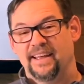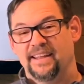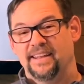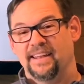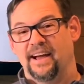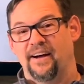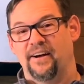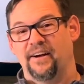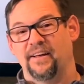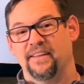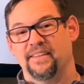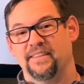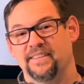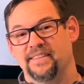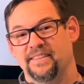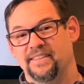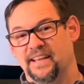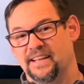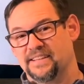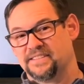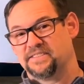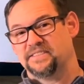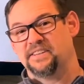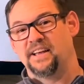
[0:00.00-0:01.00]
Now,
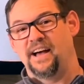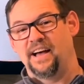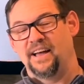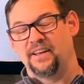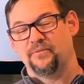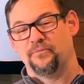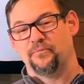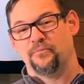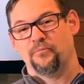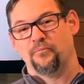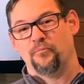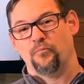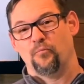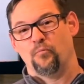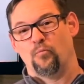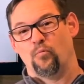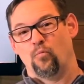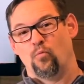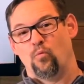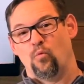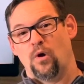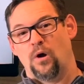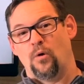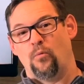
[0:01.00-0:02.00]
that's not
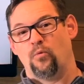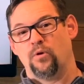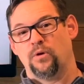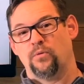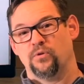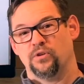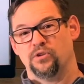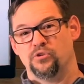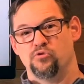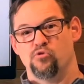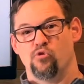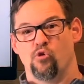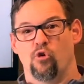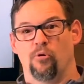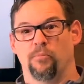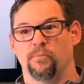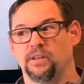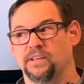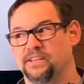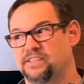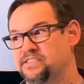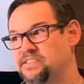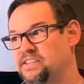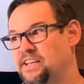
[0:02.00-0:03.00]
what we would
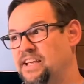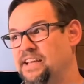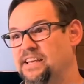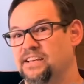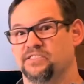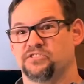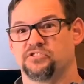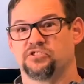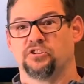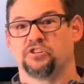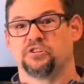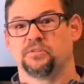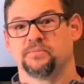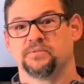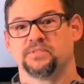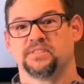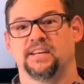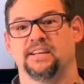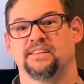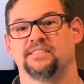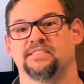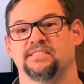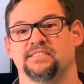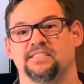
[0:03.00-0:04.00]
normally say in
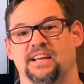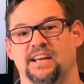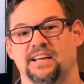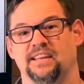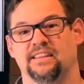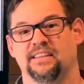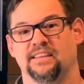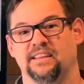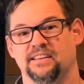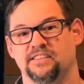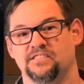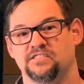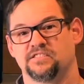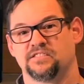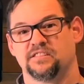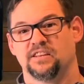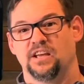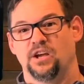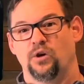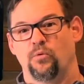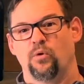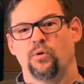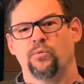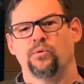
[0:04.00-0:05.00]
circumstances like this.
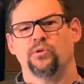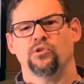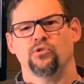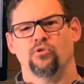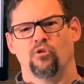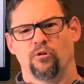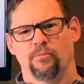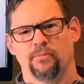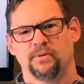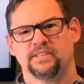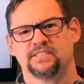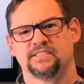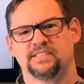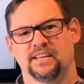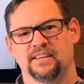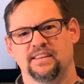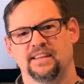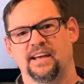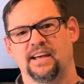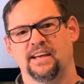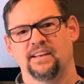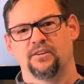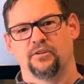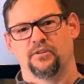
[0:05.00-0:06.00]
We would normally say
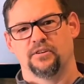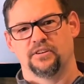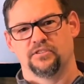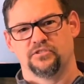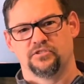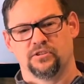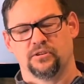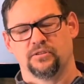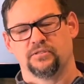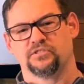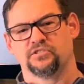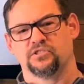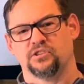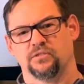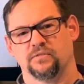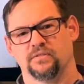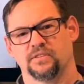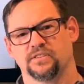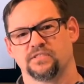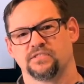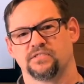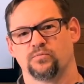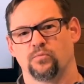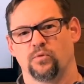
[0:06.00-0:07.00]
that on a church
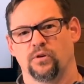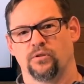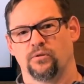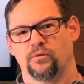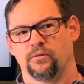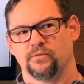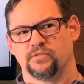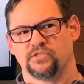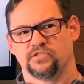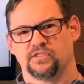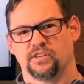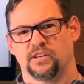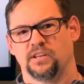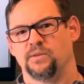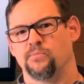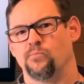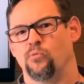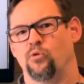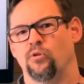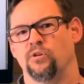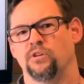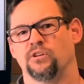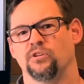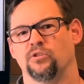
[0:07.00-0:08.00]
service, whether it was Sunday
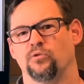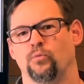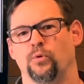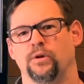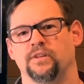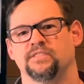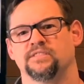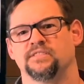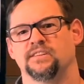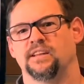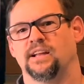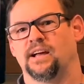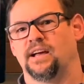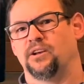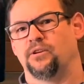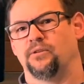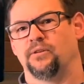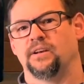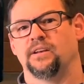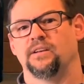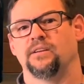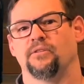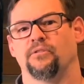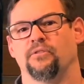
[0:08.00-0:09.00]
morning or Wednesday night or
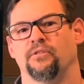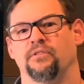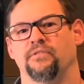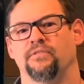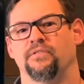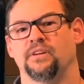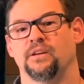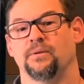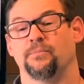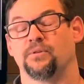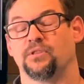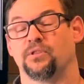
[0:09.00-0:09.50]
any other event.